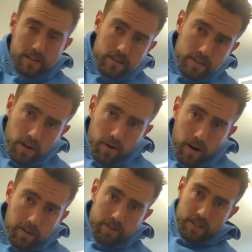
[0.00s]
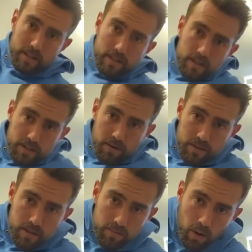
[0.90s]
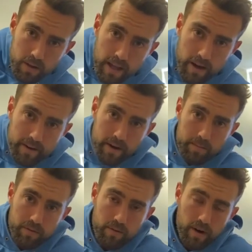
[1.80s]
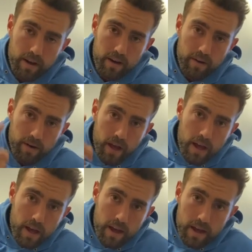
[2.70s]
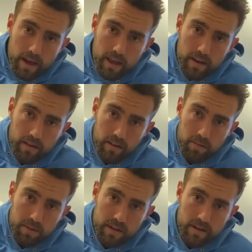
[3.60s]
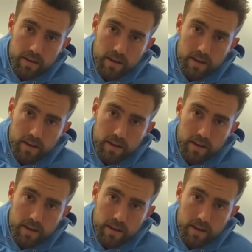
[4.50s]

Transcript: So I'm just doing some rolling out here before I go hit a little bit